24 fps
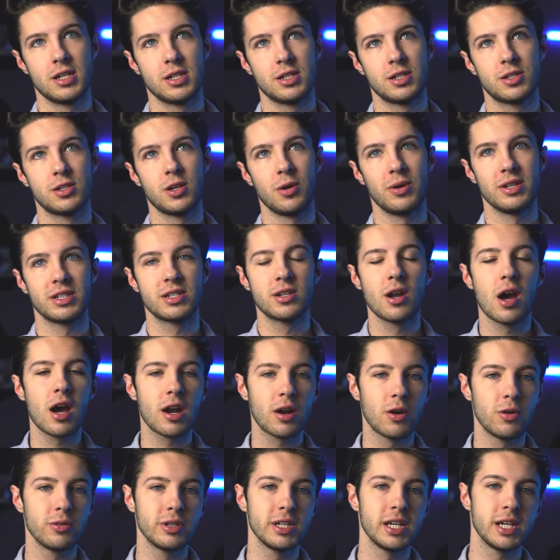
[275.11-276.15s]
So it's not
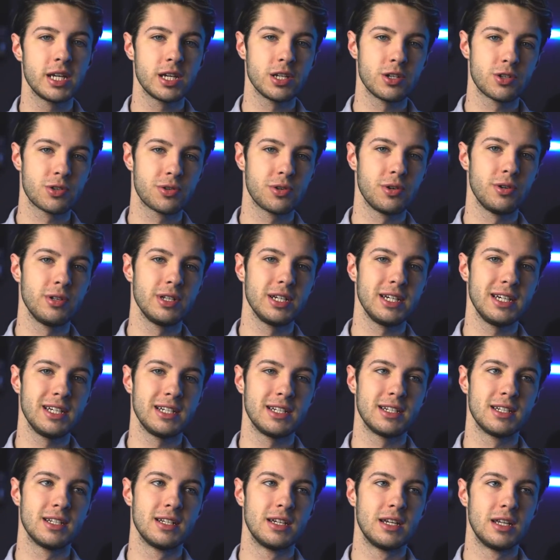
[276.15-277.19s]
only
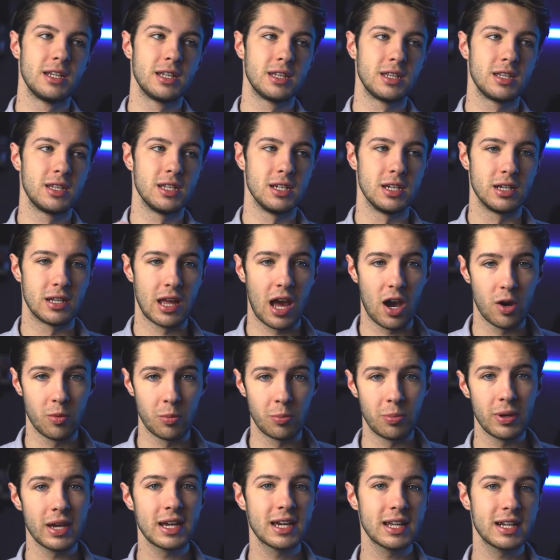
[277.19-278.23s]
controlling how
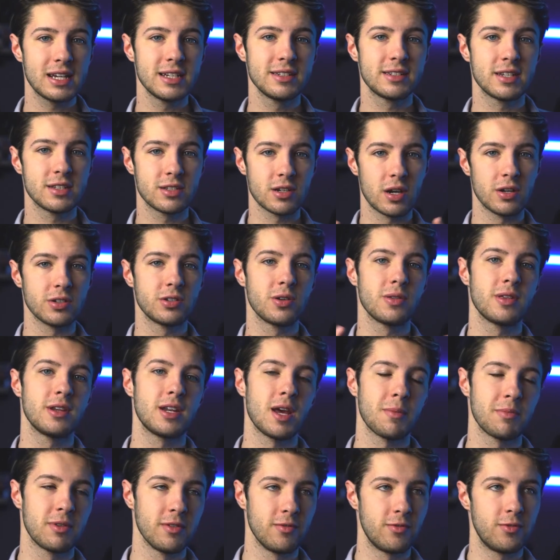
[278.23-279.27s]
big it is, it's also the
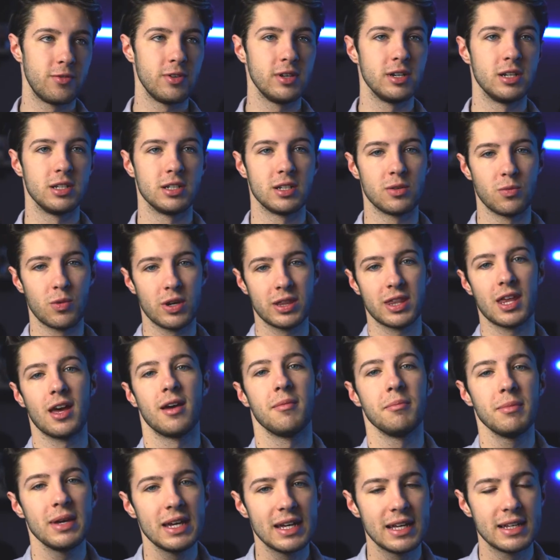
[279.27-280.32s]
depth of field. And what
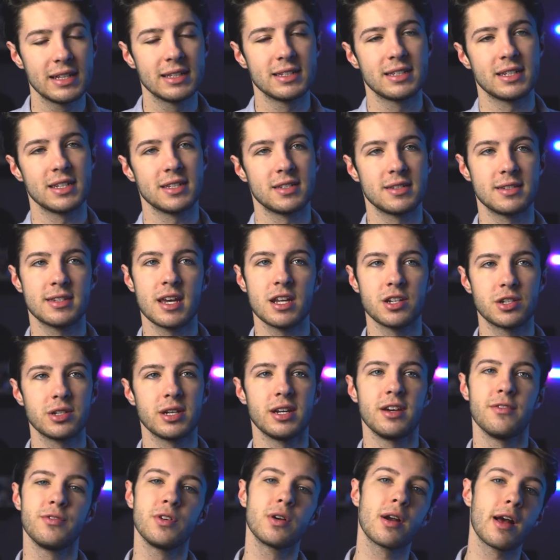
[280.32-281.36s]
that means is essentially
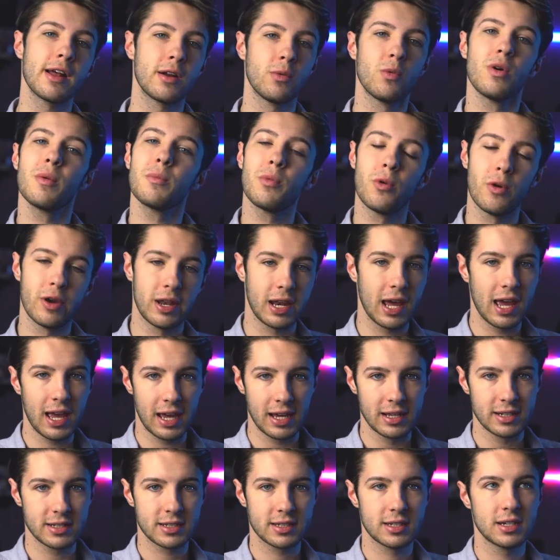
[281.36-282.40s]
if you're at a 1.8,
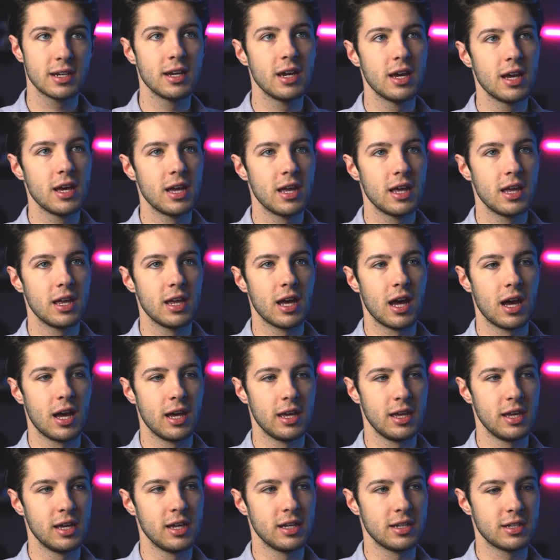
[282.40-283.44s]

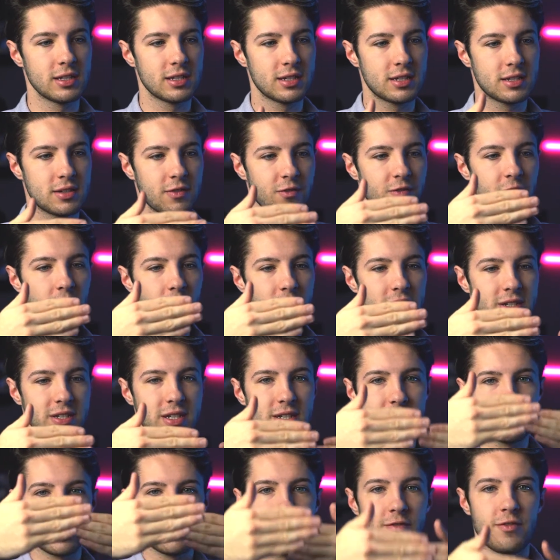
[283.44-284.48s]
it
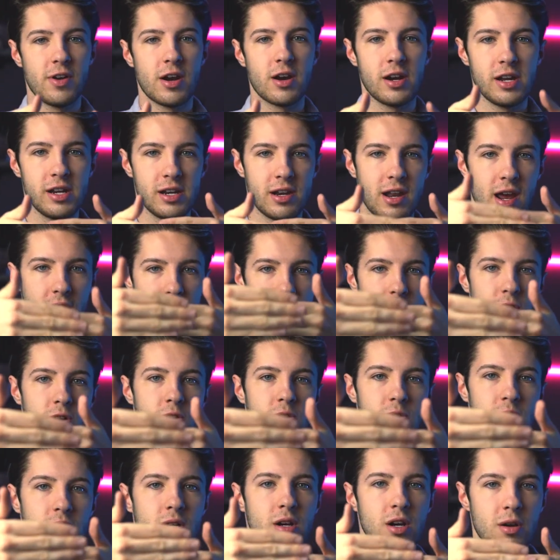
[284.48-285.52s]
focuses on a very
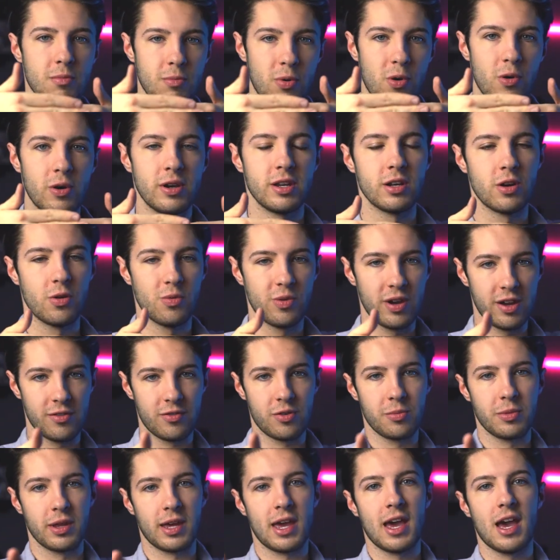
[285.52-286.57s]
narrow point away
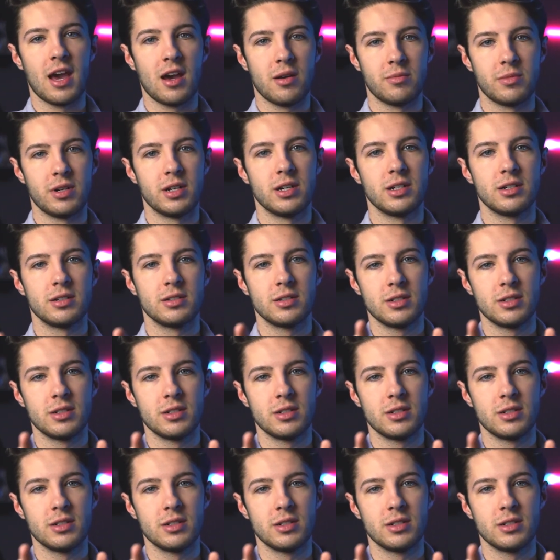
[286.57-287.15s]
from the camera.